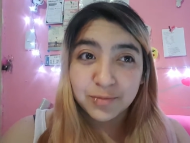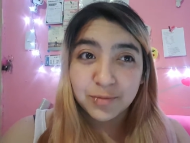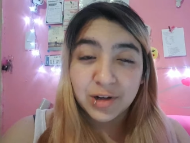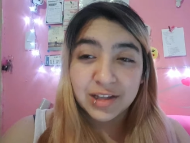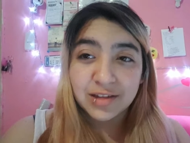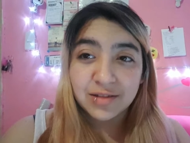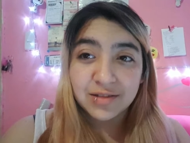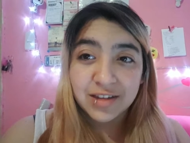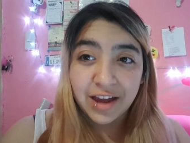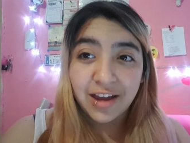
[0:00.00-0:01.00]
when
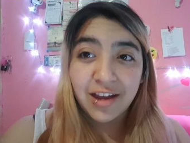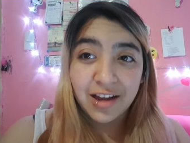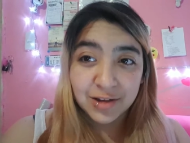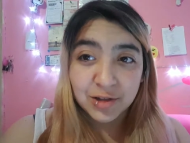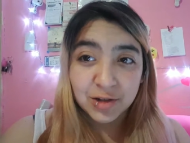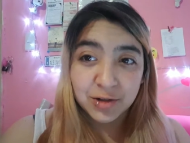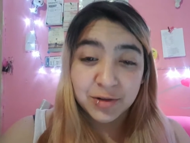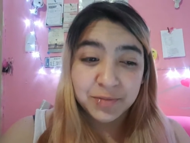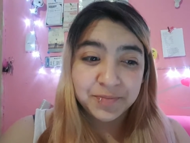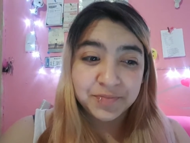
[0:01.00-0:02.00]
they
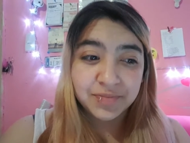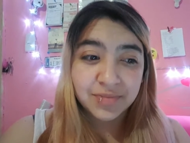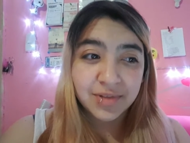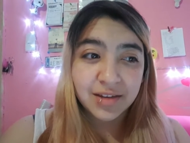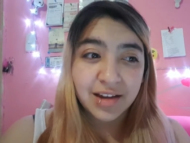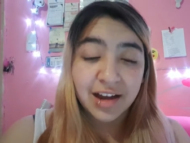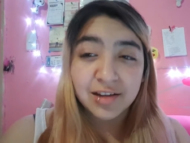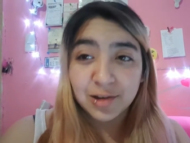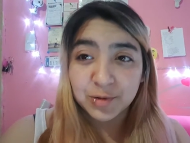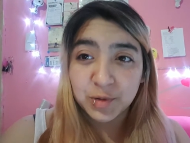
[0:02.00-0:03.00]
enter a
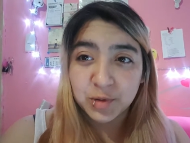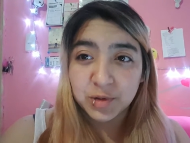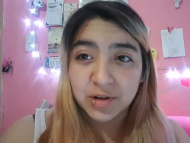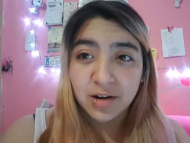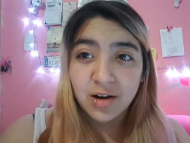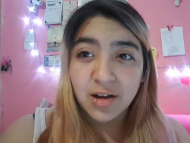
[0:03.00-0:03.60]
cluster